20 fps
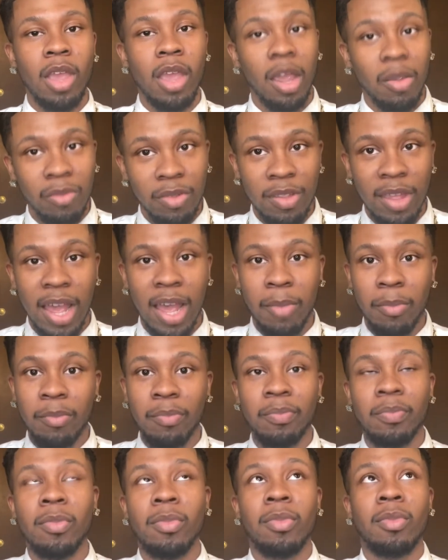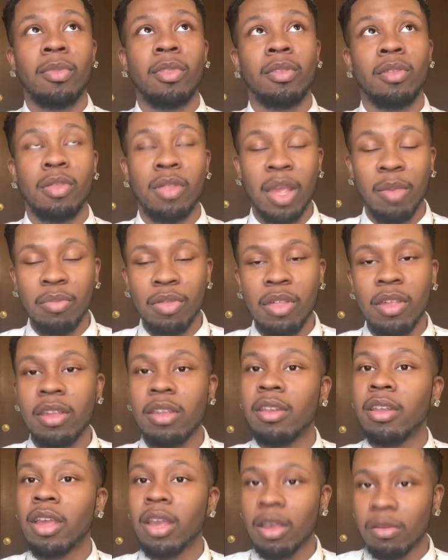every time, same seat
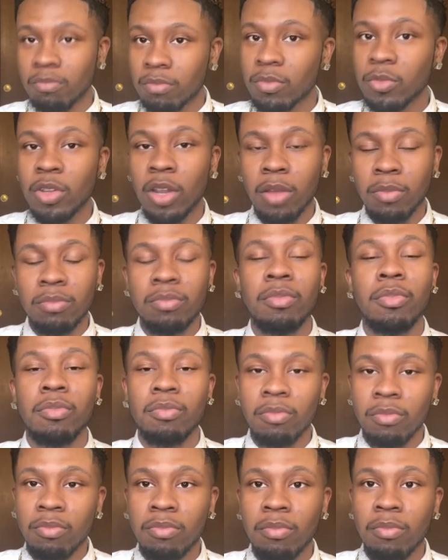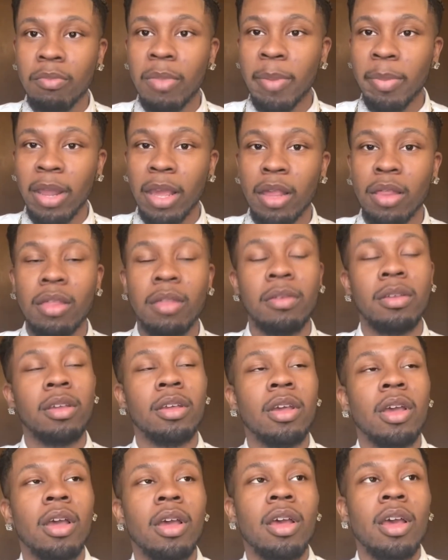in it, you know, my place.
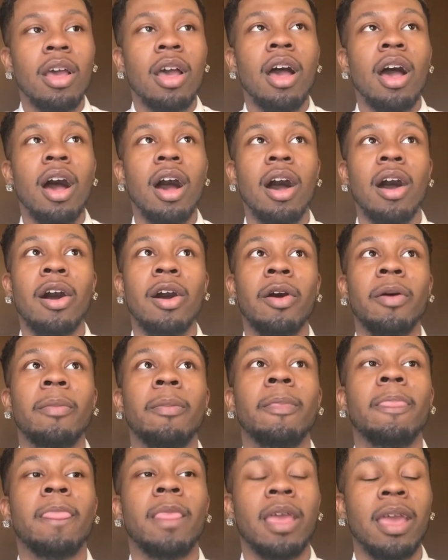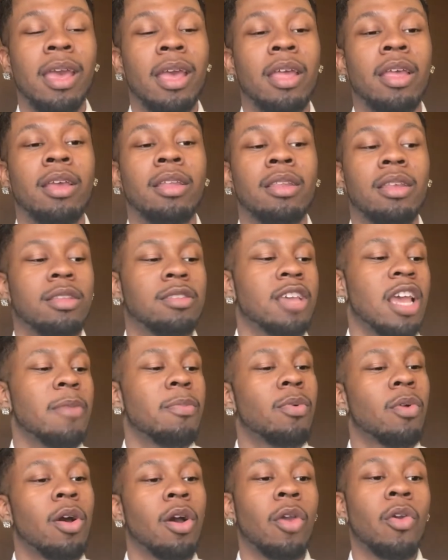And the
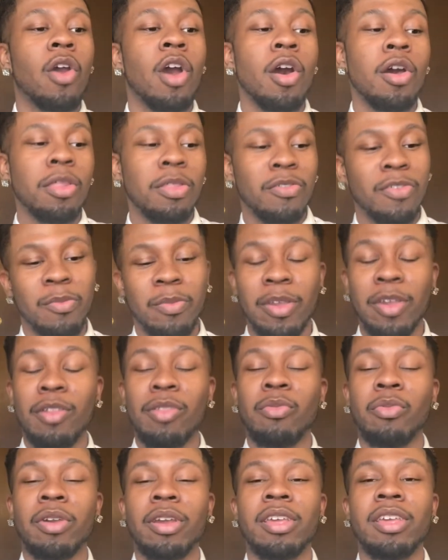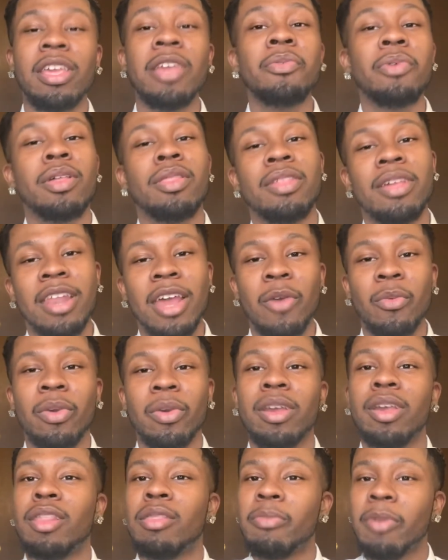table across from me is where he would sit at
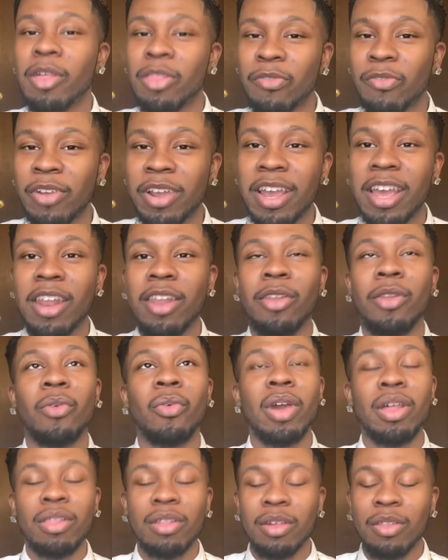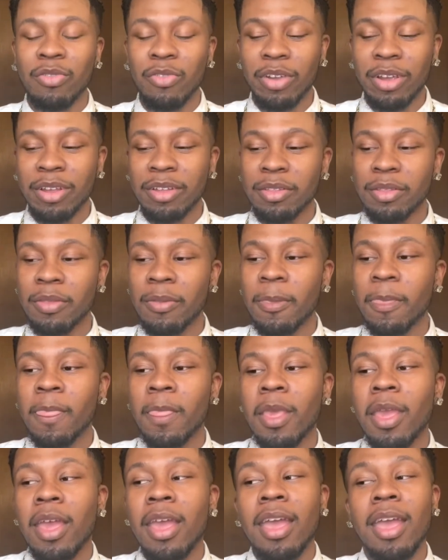with his best friend and the rest of his friends.
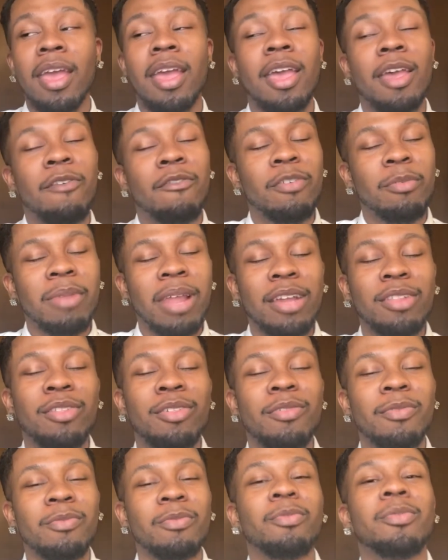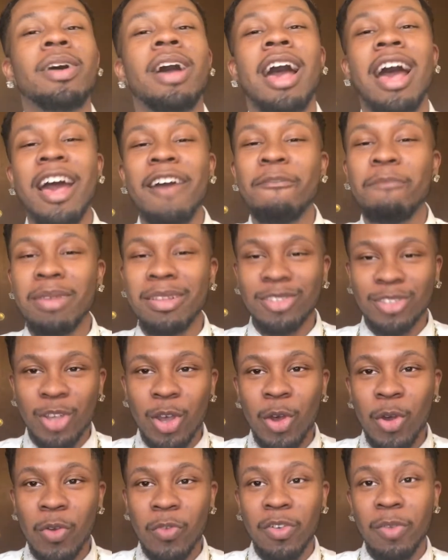And from like what I've been
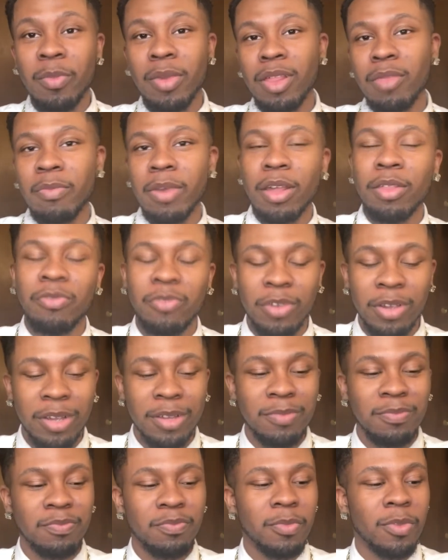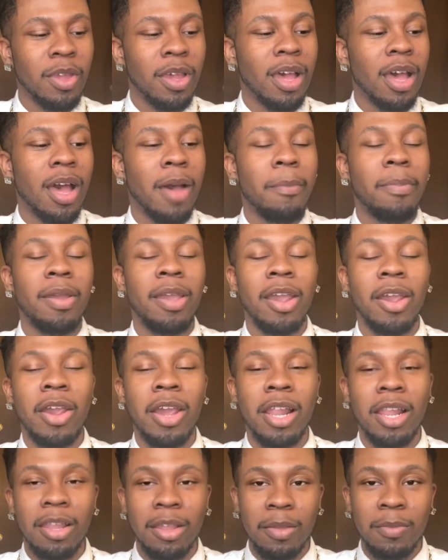told from his best friend,
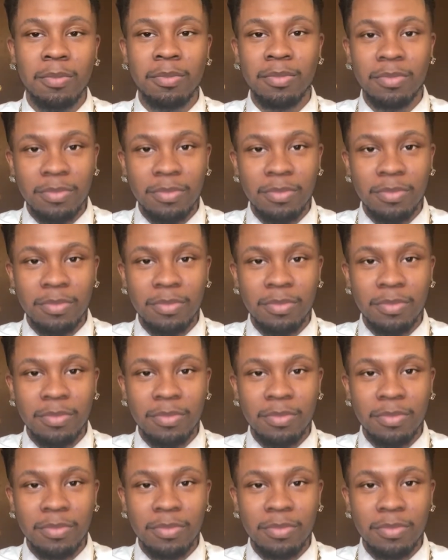apparently